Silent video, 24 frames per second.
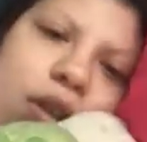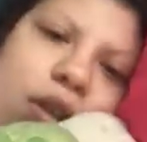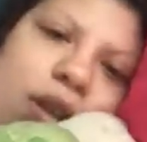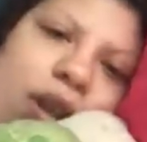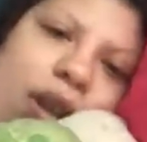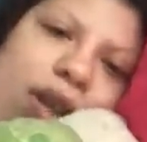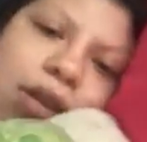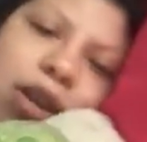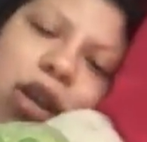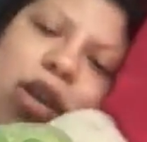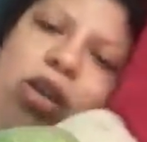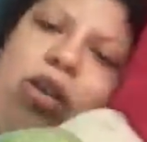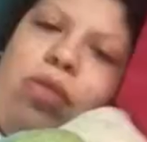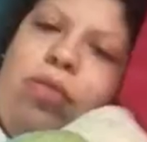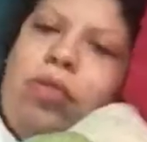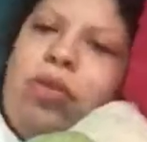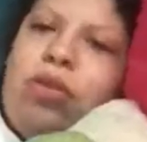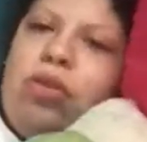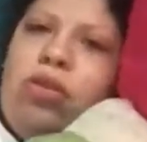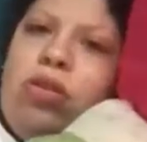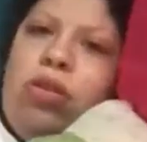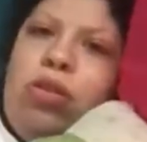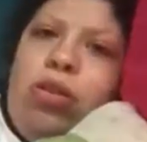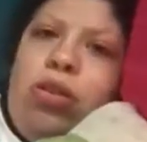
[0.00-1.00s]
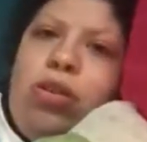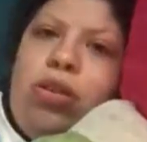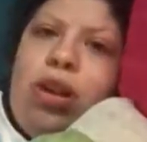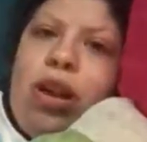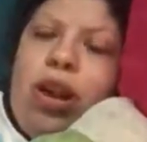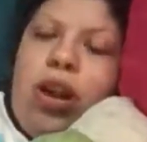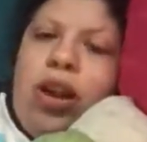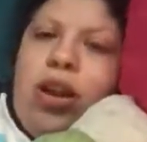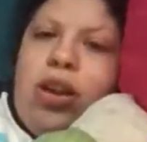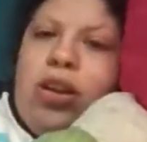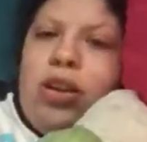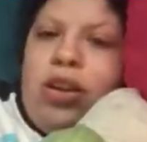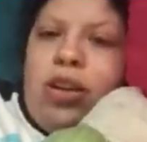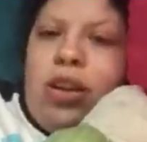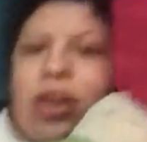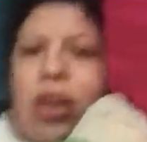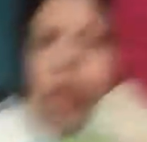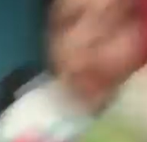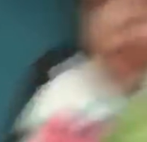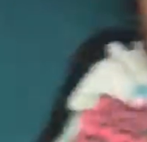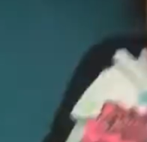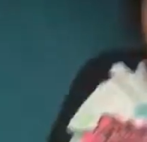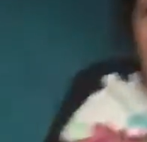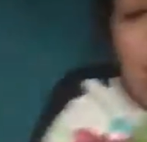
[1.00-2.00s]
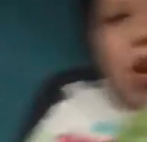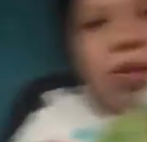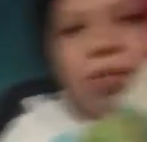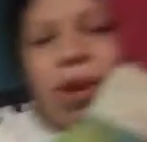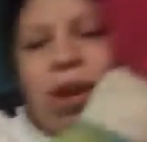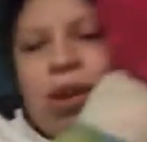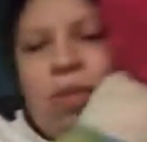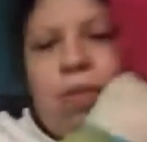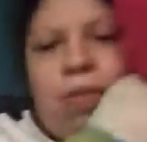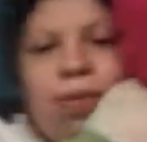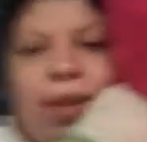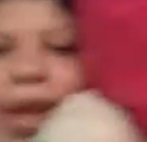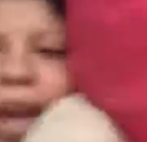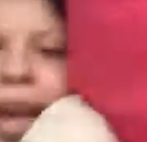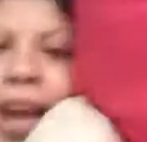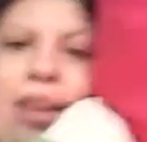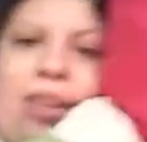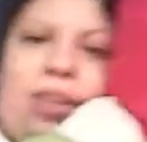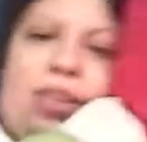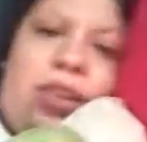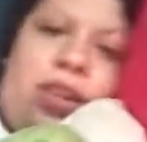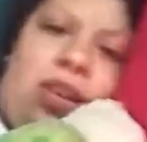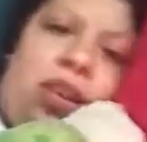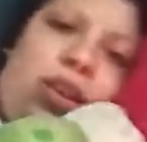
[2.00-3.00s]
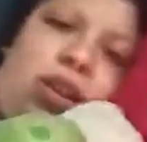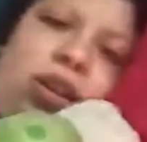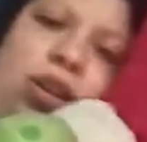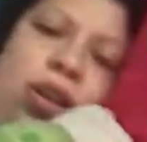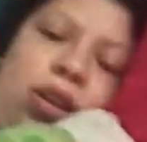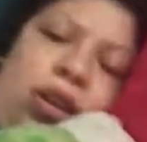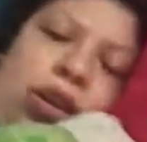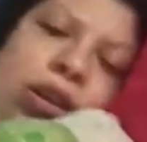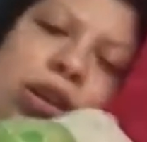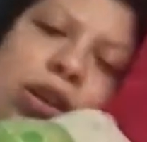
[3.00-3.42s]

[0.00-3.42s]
that's not what I've been doing all day. It's just like lying in bed and relaxing.